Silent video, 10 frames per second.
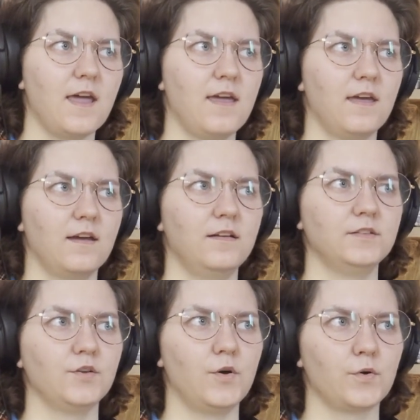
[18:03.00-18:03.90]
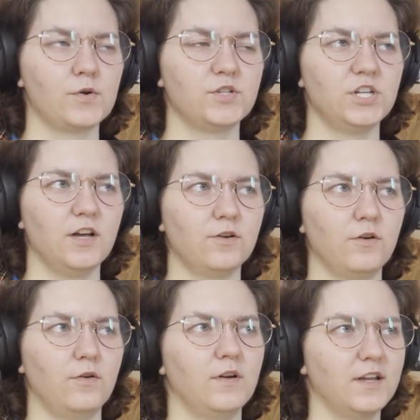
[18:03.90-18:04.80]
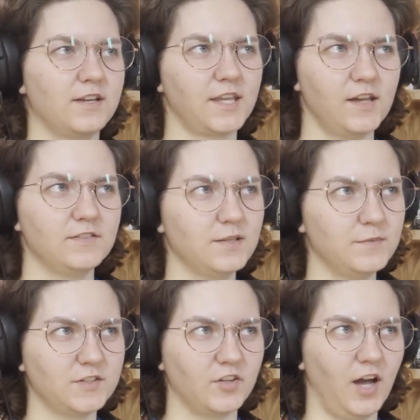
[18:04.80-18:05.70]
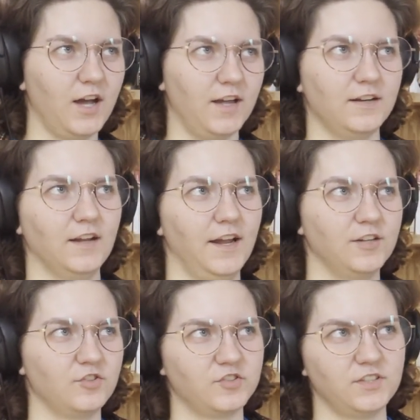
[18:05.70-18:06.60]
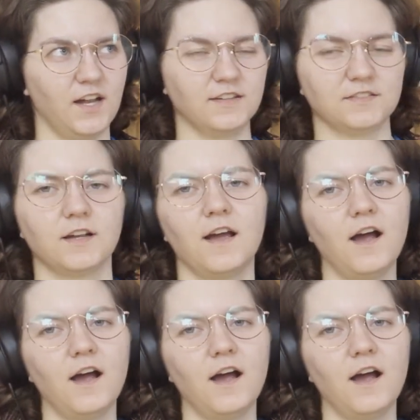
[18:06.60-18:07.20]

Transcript: and Ruggiero gives him his gun and just says,